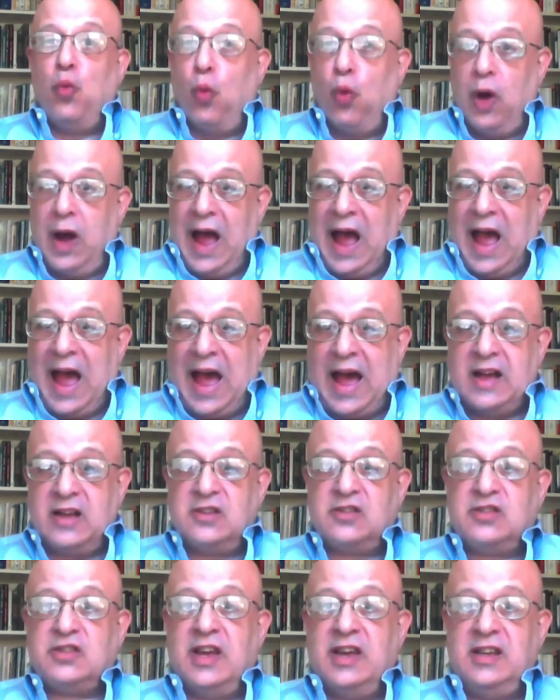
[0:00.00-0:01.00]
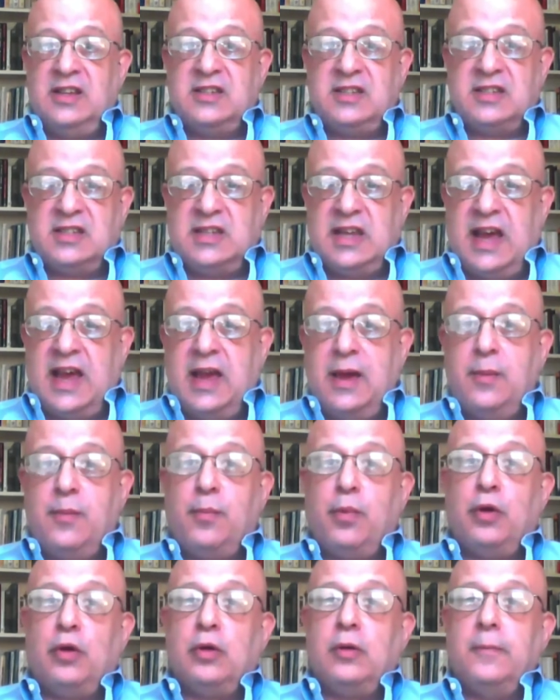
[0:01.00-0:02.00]
has a
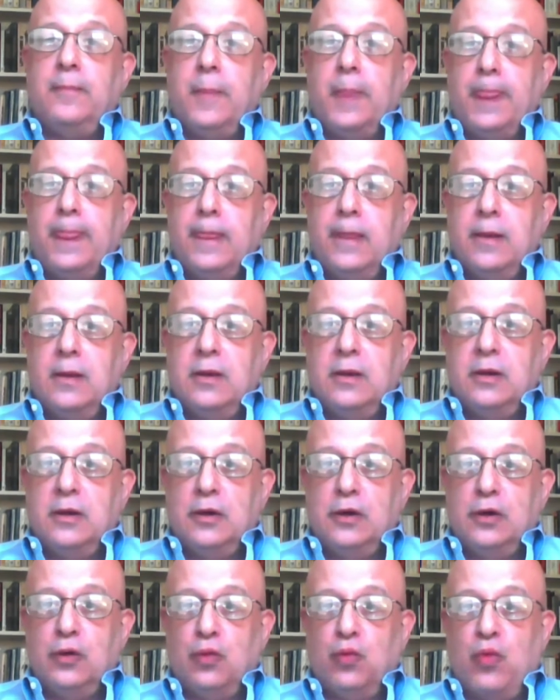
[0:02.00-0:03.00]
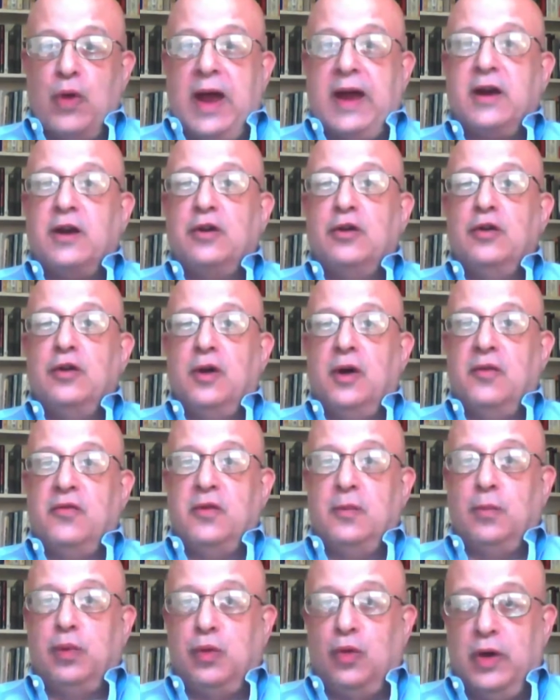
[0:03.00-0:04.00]
stable record of
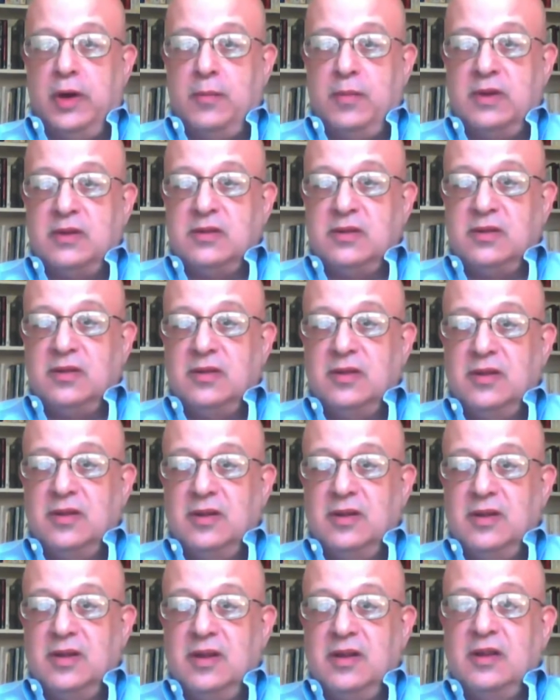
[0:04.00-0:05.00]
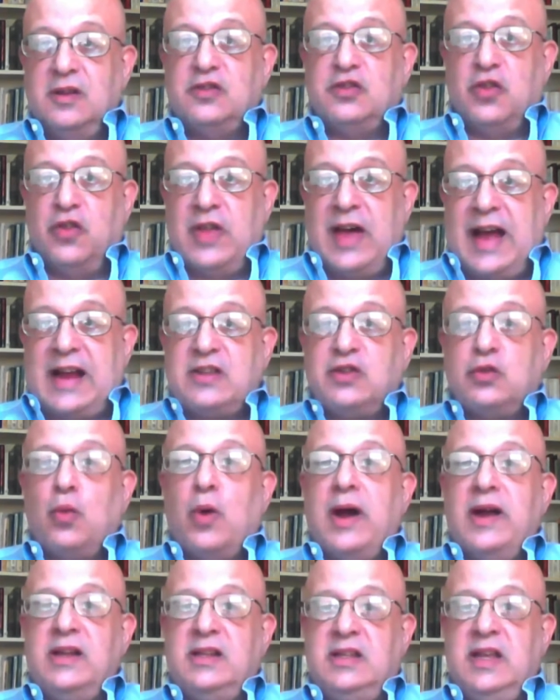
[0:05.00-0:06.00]
employment. So that's
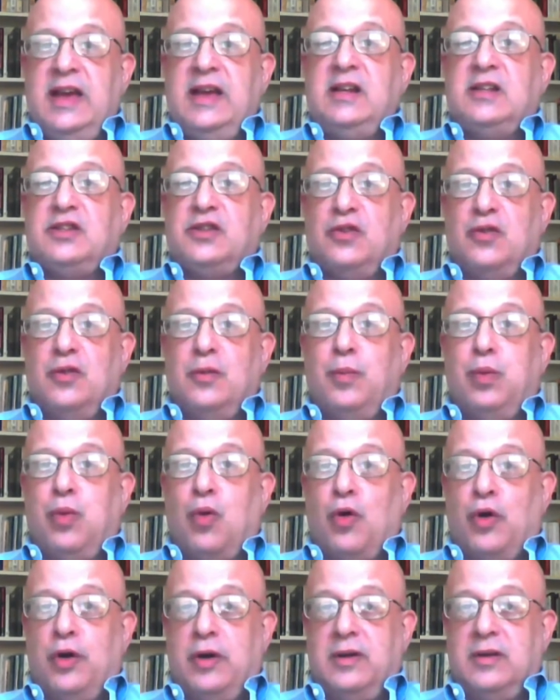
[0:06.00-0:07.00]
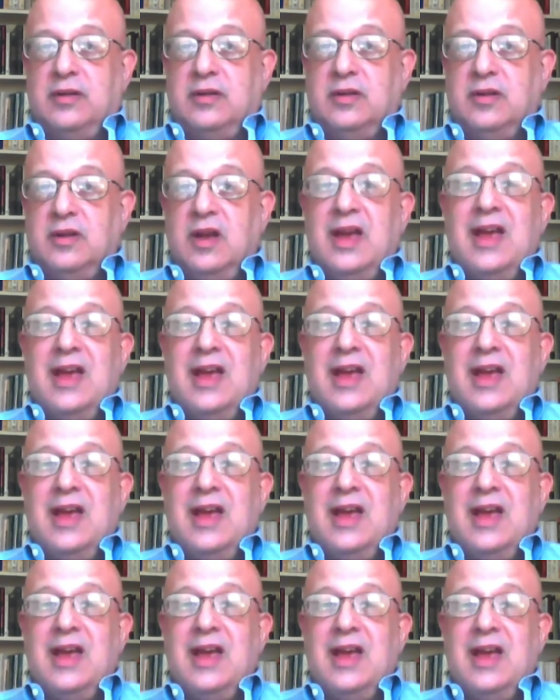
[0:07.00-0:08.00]
why dates are important.
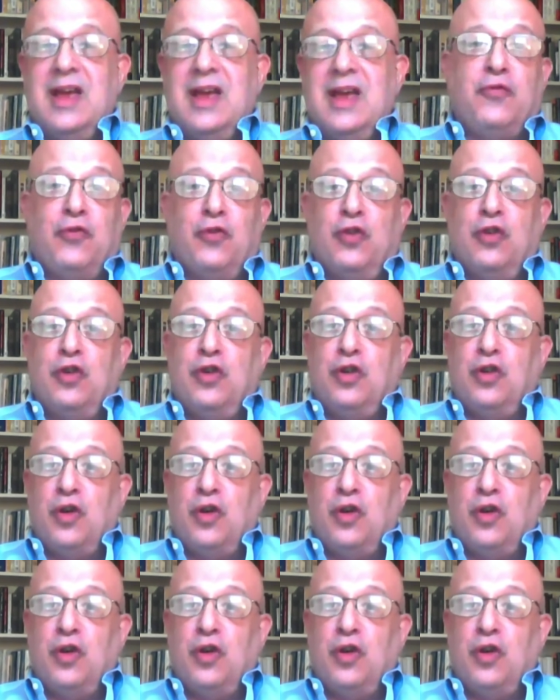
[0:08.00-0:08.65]
Now, for